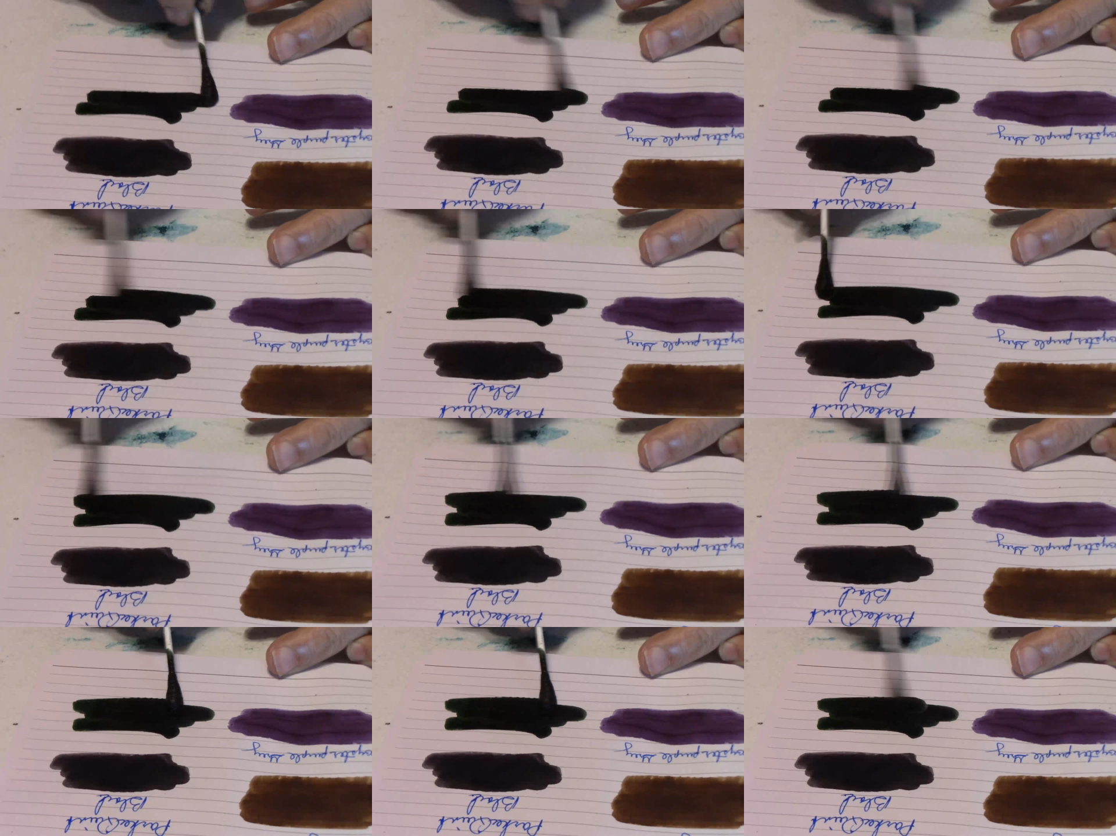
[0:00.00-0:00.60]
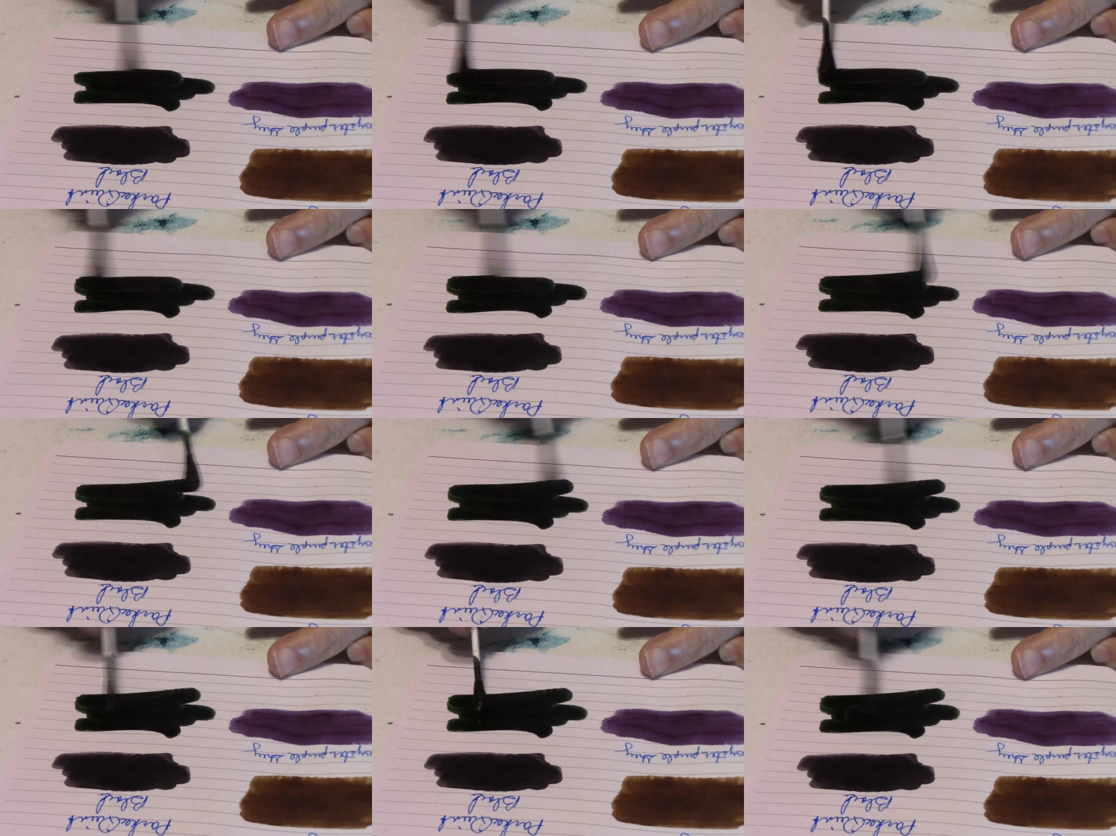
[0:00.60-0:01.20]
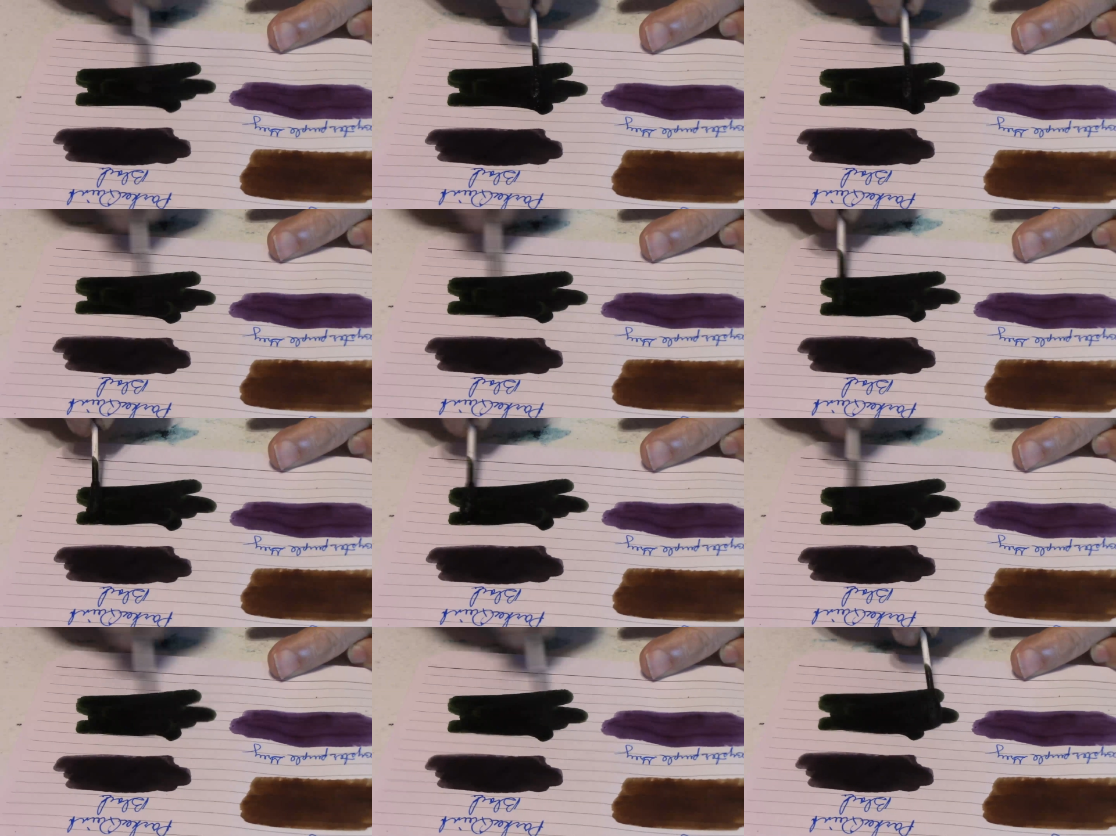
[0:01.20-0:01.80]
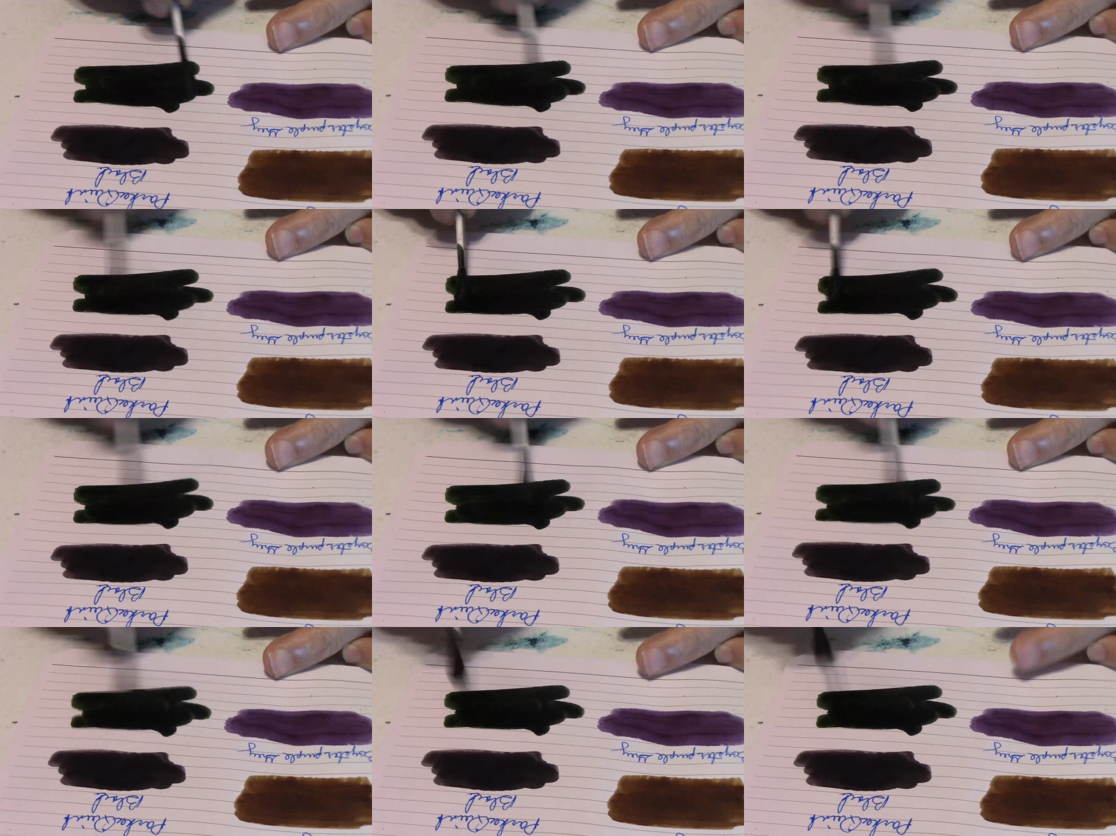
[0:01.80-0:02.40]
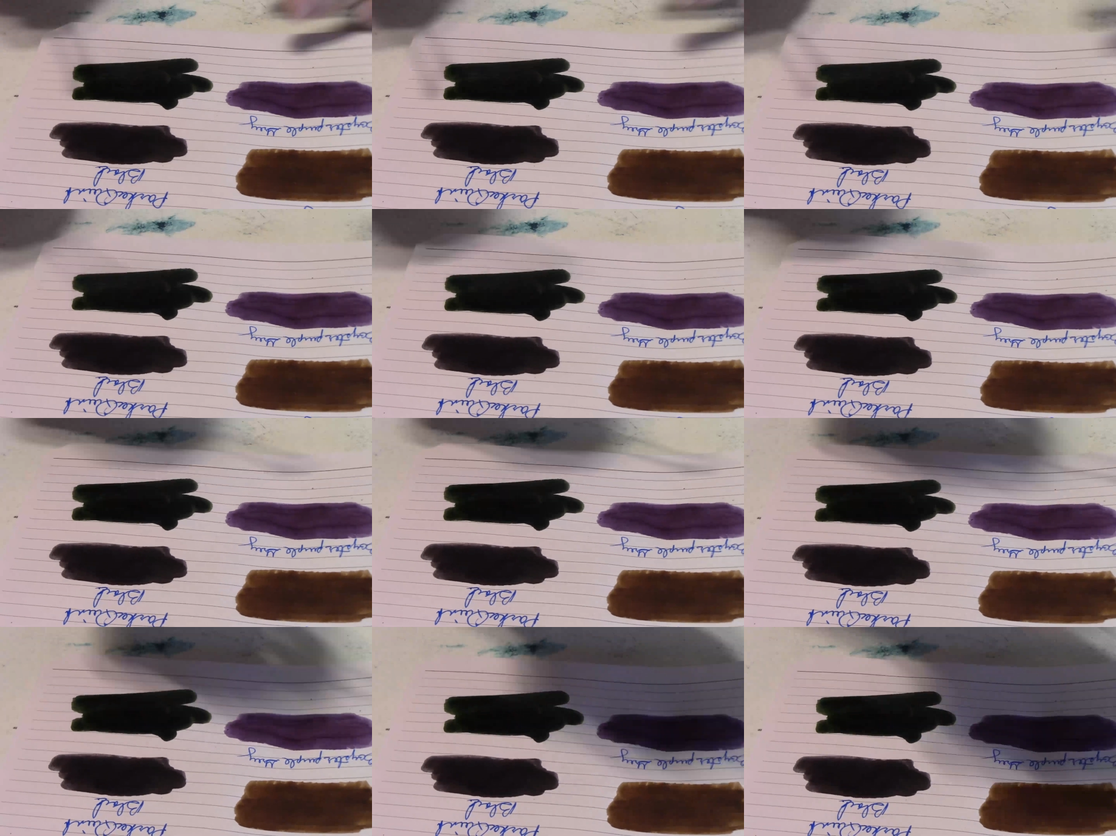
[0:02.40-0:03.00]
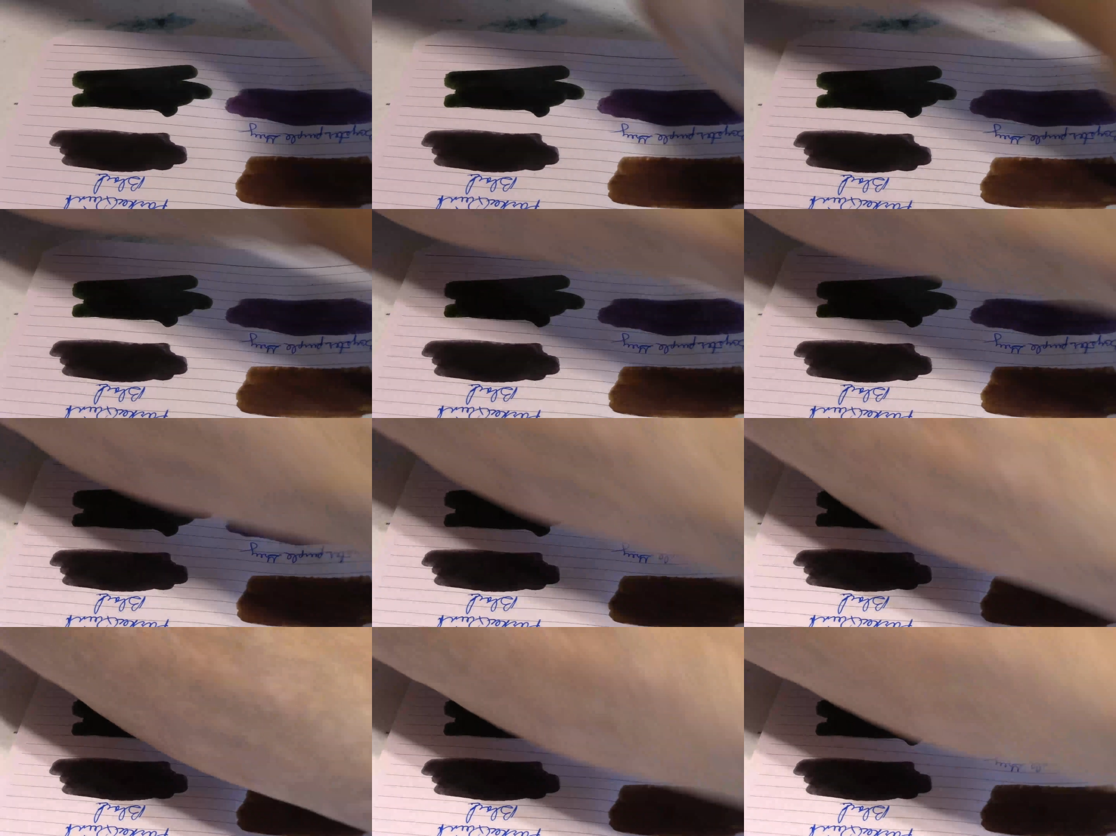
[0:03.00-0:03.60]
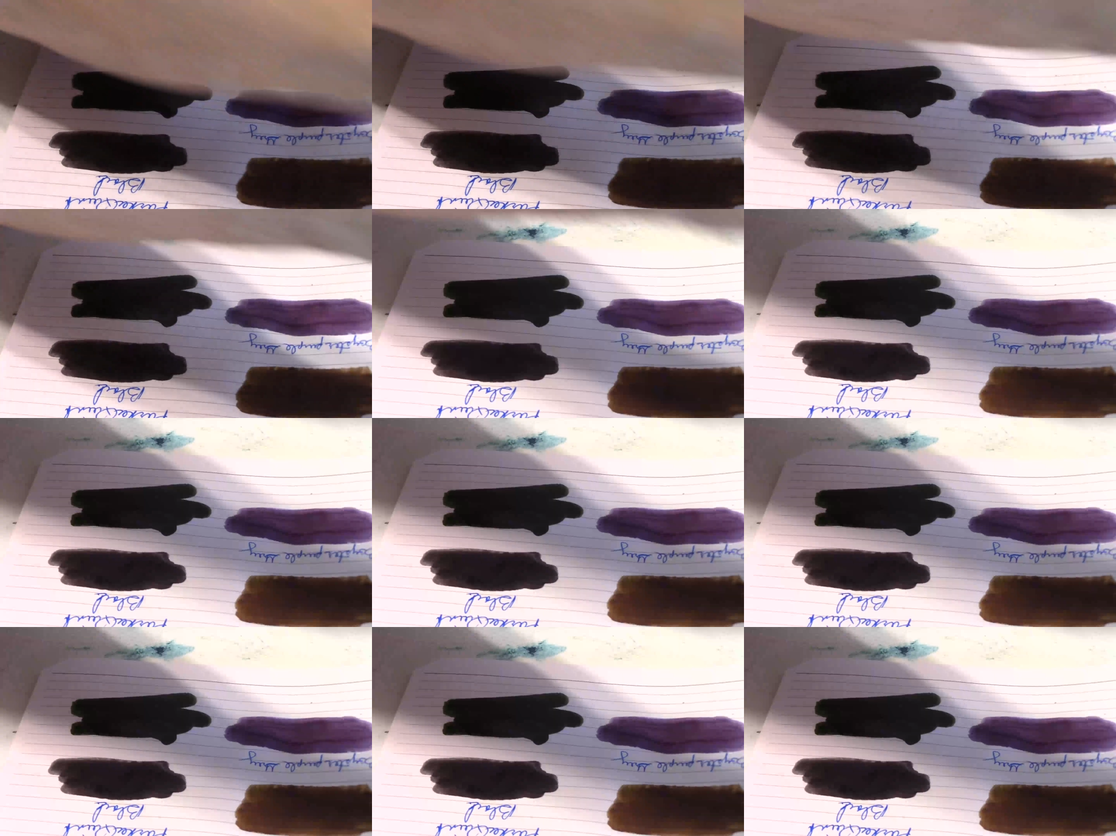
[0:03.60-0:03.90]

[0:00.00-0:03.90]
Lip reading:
No face is visible, so there are no lips to read.